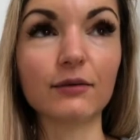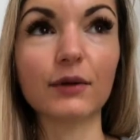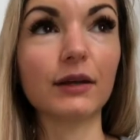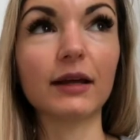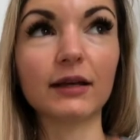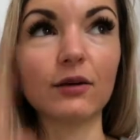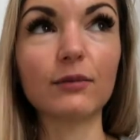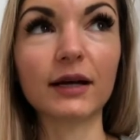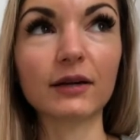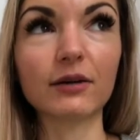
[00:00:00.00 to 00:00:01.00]
were like, oh
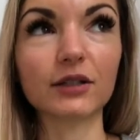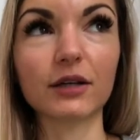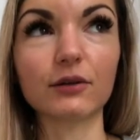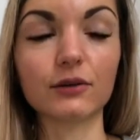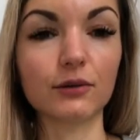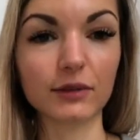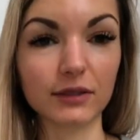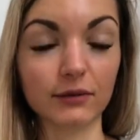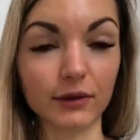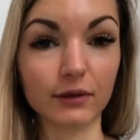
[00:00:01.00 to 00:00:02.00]
my gosh, I don't know what's
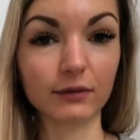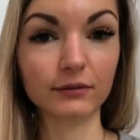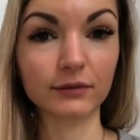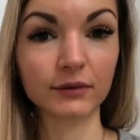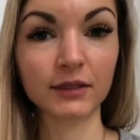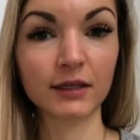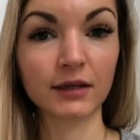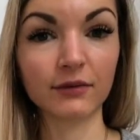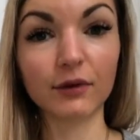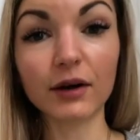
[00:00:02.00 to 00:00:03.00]
going on.
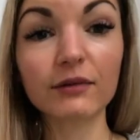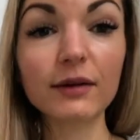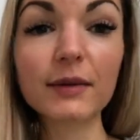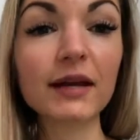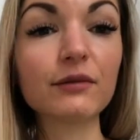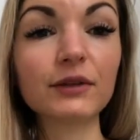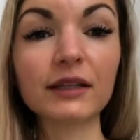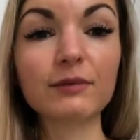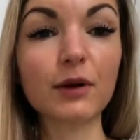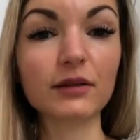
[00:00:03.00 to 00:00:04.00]
One of them had a
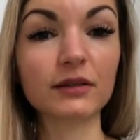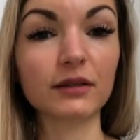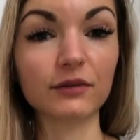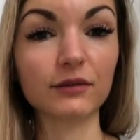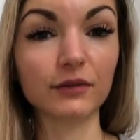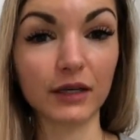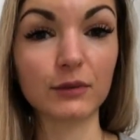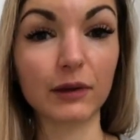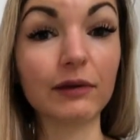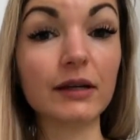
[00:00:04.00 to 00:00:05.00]
really positive
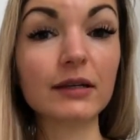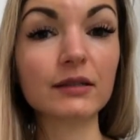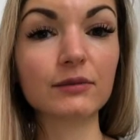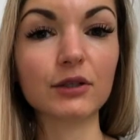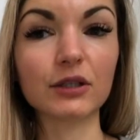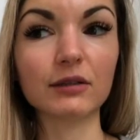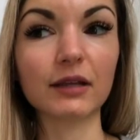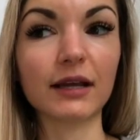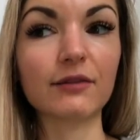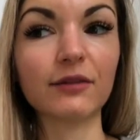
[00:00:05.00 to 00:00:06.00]
experience where she
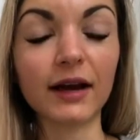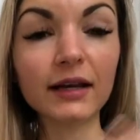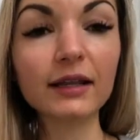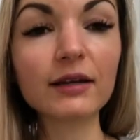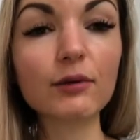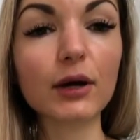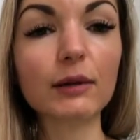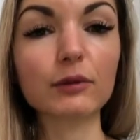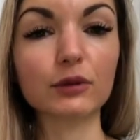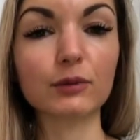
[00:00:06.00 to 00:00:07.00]
finally were
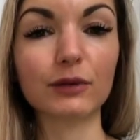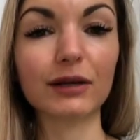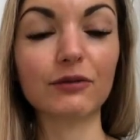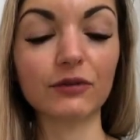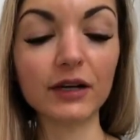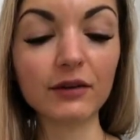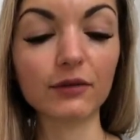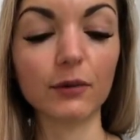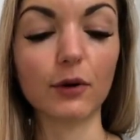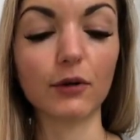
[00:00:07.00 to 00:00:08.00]
able to break free
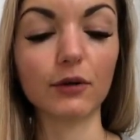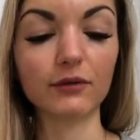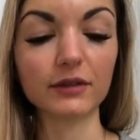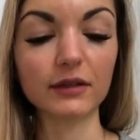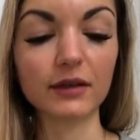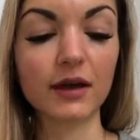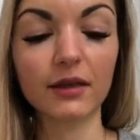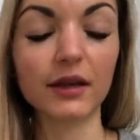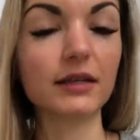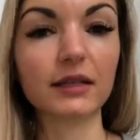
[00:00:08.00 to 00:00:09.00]
from all of the
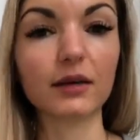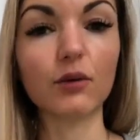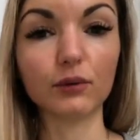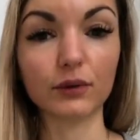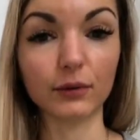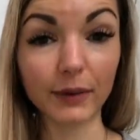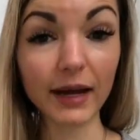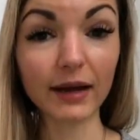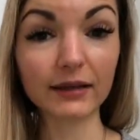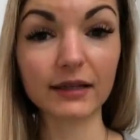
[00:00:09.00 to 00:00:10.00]
things that hold her
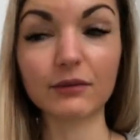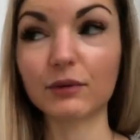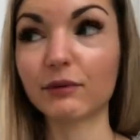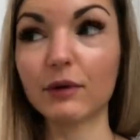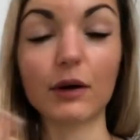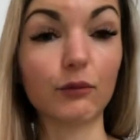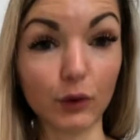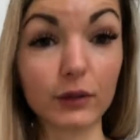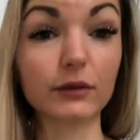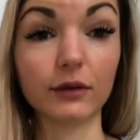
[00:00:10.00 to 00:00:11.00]
back that we
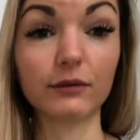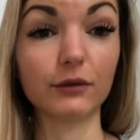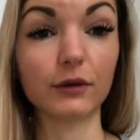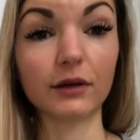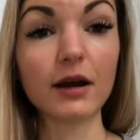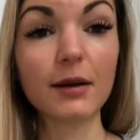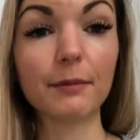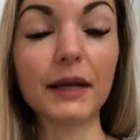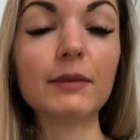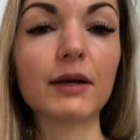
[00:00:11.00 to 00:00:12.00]
worked on for
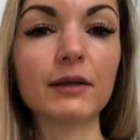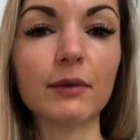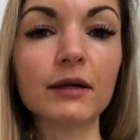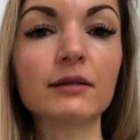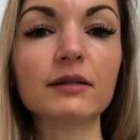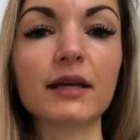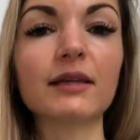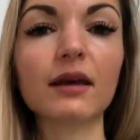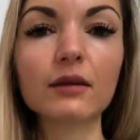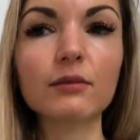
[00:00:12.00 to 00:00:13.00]
many, many months.
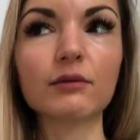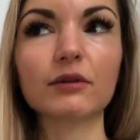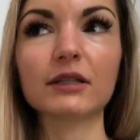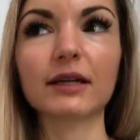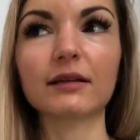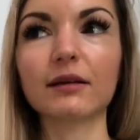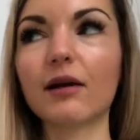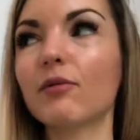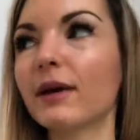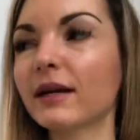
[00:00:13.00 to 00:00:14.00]
And the other one was like,
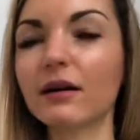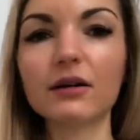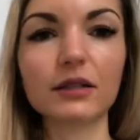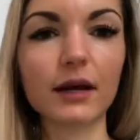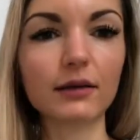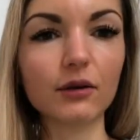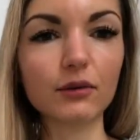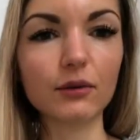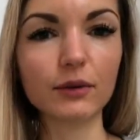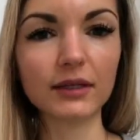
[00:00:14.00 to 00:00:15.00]
oh my gosh, I
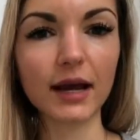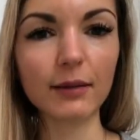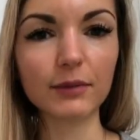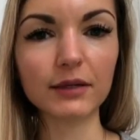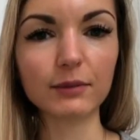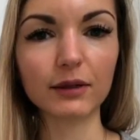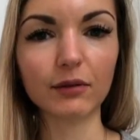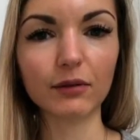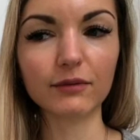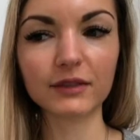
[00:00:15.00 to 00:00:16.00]
don't know what happened, but
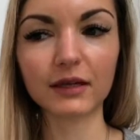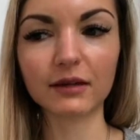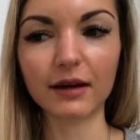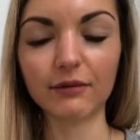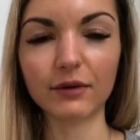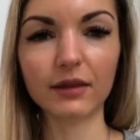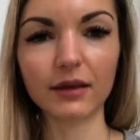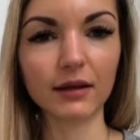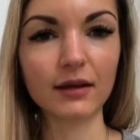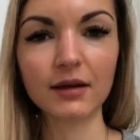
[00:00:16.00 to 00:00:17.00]
all of a sudden
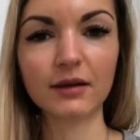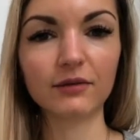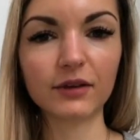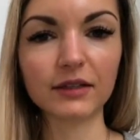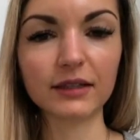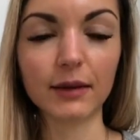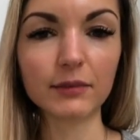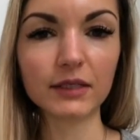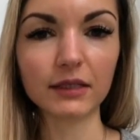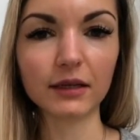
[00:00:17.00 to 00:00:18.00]
everything feels
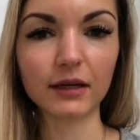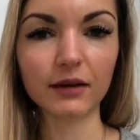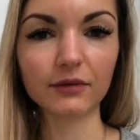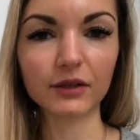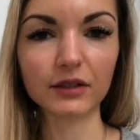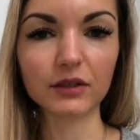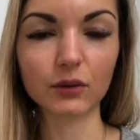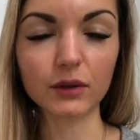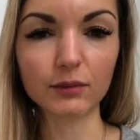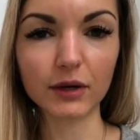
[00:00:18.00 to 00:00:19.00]
empty and I feel
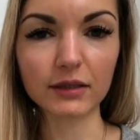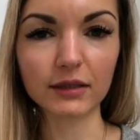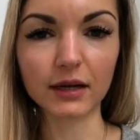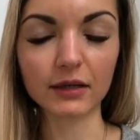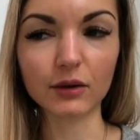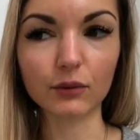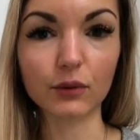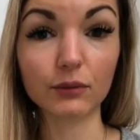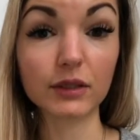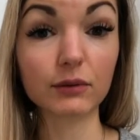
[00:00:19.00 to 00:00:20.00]
so depressed and I don't
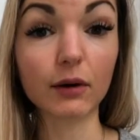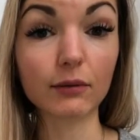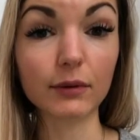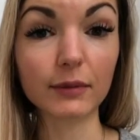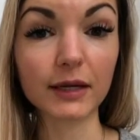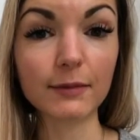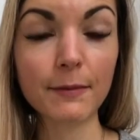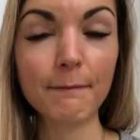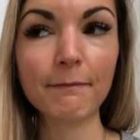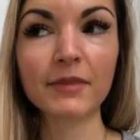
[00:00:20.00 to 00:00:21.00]
know what's wrong with me.
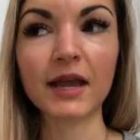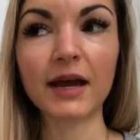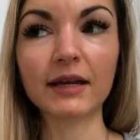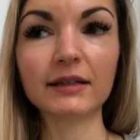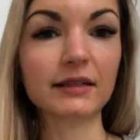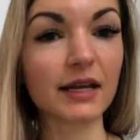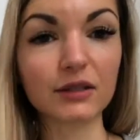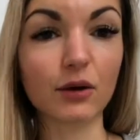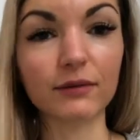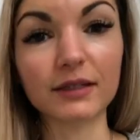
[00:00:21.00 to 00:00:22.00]
And
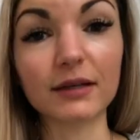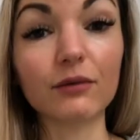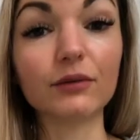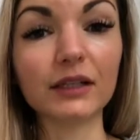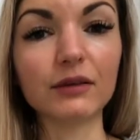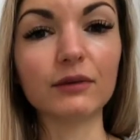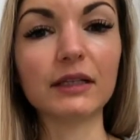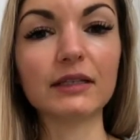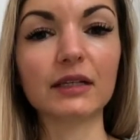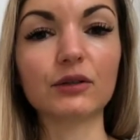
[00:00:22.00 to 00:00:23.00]
that's obviously a really,
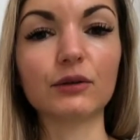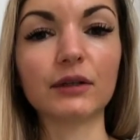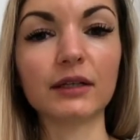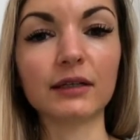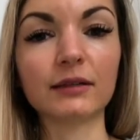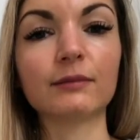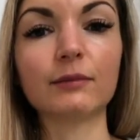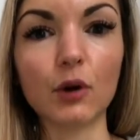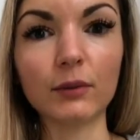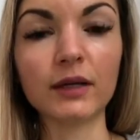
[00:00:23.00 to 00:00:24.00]
really Saturnian
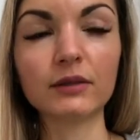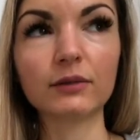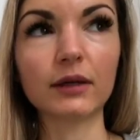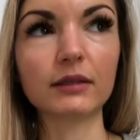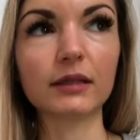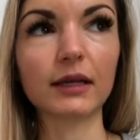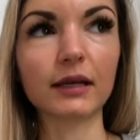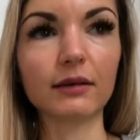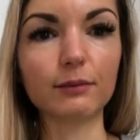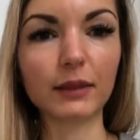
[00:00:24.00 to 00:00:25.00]
moment where it's
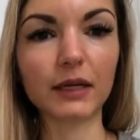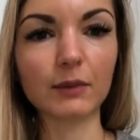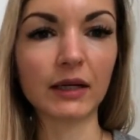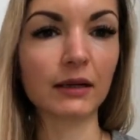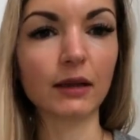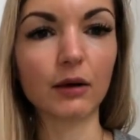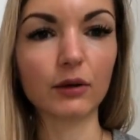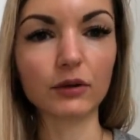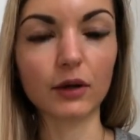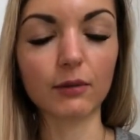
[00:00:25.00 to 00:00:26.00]
like a big, big cloud
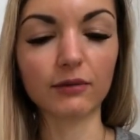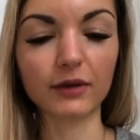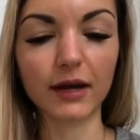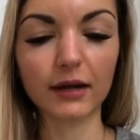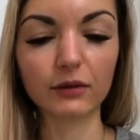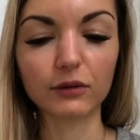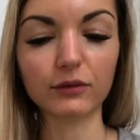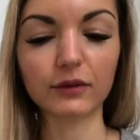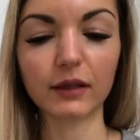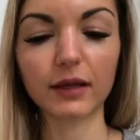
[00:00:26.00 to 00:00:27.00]
on top of your head and you
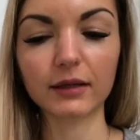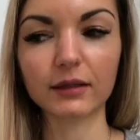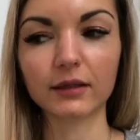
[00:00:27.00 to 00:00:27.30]
feel like,